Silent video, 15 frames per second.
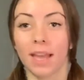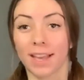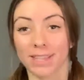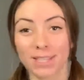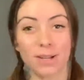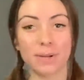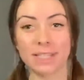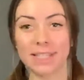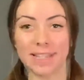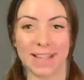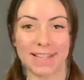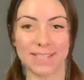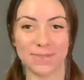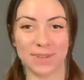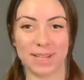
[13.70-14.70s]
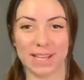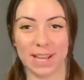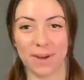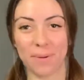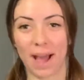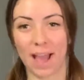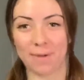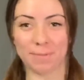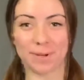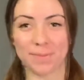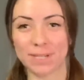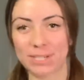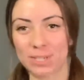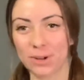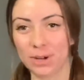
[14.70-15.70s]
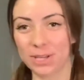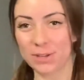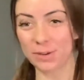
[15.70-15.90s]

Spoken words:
so in today's video I'm gonna be showing you